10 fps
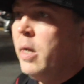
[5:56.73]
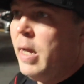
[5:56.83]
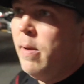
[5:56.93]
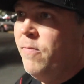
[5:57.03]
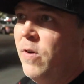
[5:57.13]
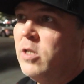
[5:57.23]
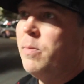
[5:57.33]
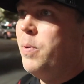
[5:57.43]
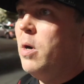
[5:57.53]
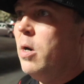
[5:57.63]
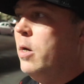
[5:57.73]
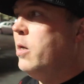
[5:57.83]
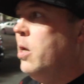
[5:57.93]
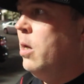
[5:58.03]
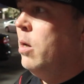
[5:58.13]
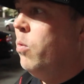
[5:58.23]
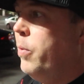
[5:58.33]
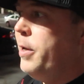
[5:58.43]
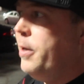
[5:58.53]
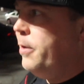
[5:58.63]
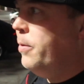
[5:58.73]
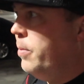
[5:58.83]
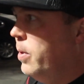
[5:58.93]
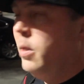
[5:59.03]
Game falls apart. What do you do?